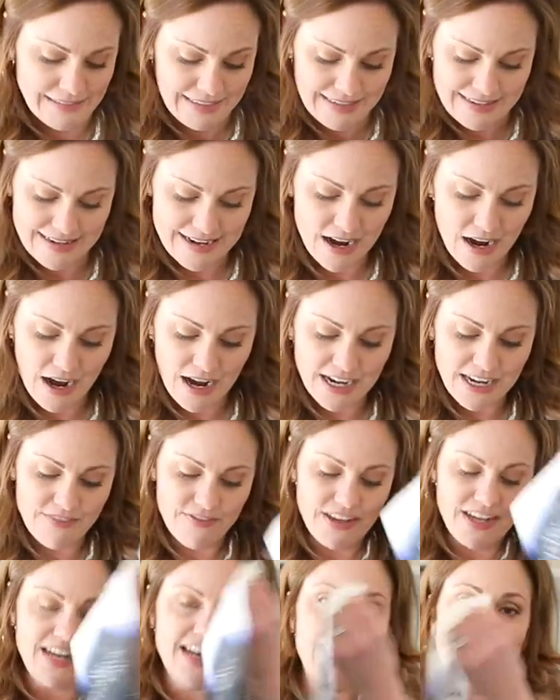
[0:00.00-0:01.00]
not
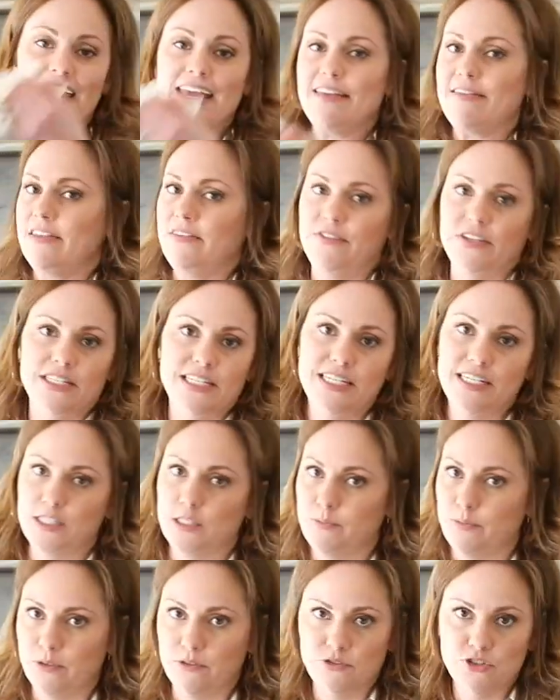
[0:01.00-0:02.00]
even 1/8 of a
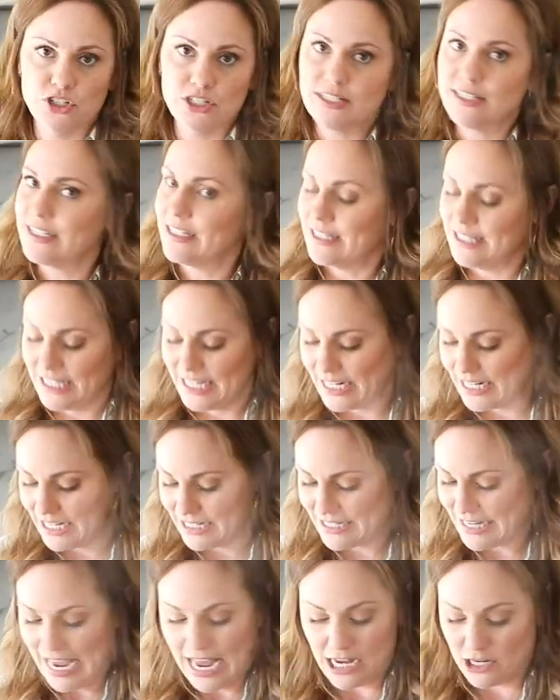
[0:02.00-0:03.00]
teaspoon, just a
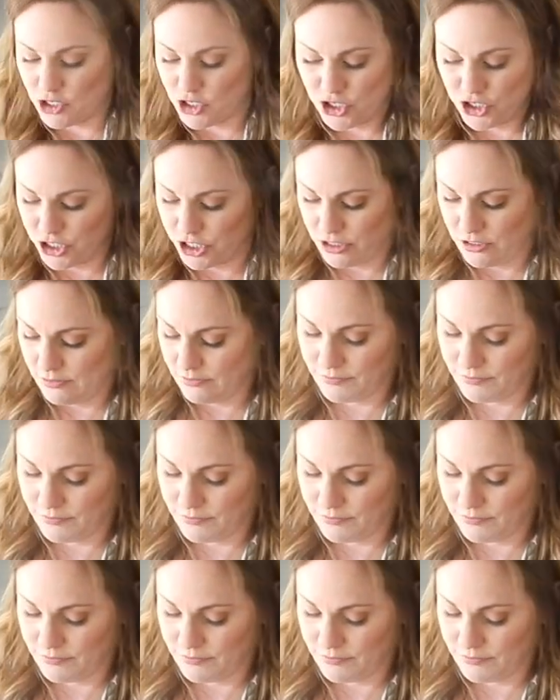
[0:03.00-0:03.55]
teeny dash.